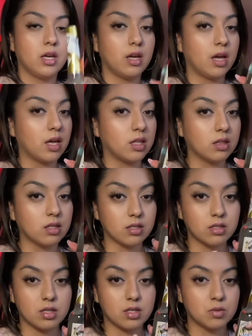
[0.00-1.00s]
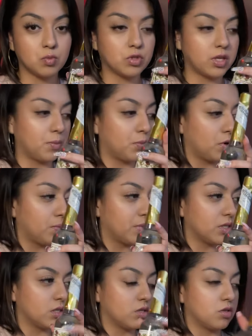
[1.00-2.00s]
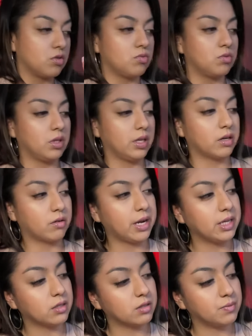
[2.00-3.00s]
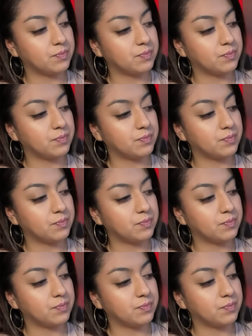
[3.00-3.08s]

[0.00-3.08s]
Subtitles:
And this is multi-purpose. This is really great.